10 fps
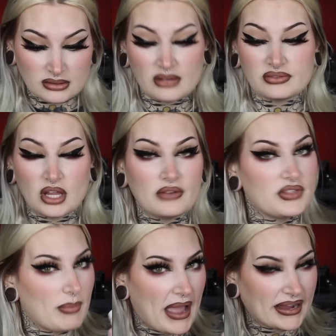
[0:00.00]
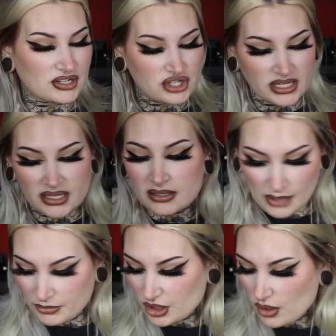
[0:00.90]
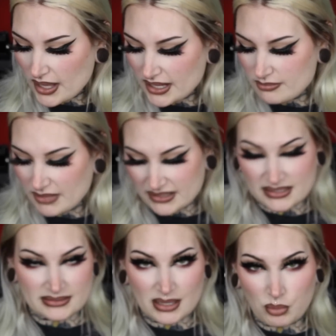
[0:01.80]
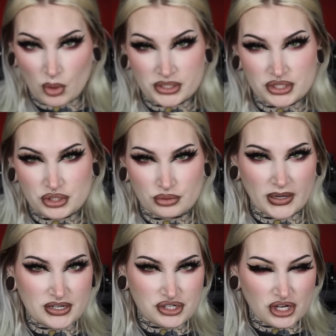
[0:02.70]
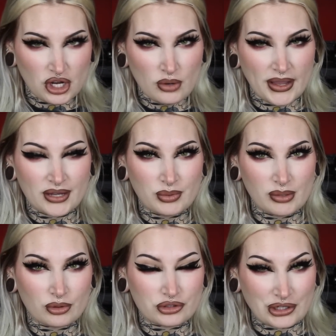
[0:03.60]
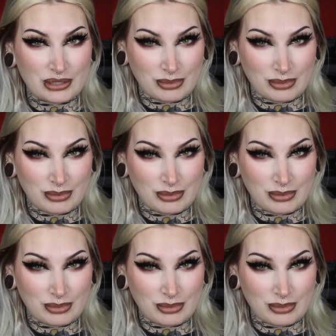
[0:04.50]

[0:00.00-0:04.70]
love, love the packaging. I'm gonna go ahead and mix this up 1-to-2 ratio, and we will start